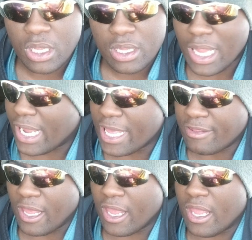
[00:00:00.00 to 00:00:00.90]
like I
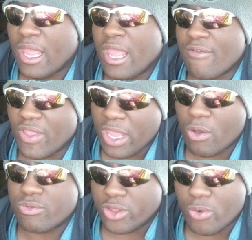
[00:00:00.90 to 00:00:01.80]
said, if the
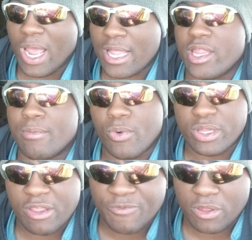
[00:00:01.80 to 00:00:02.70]
Eagles do have number one
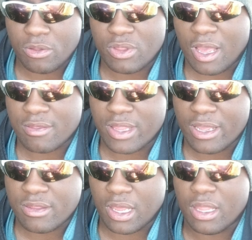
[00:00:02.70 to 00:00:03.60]
defense in
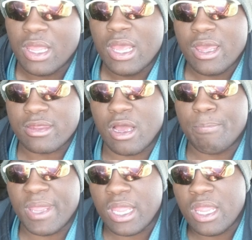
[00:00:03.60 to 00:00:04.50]
2019, it's going to
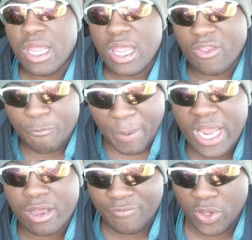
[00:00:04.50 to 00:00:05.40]
be in
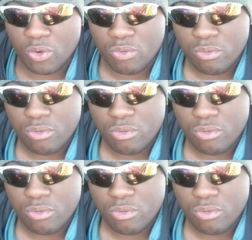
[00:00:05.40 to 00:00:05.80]
spite of you.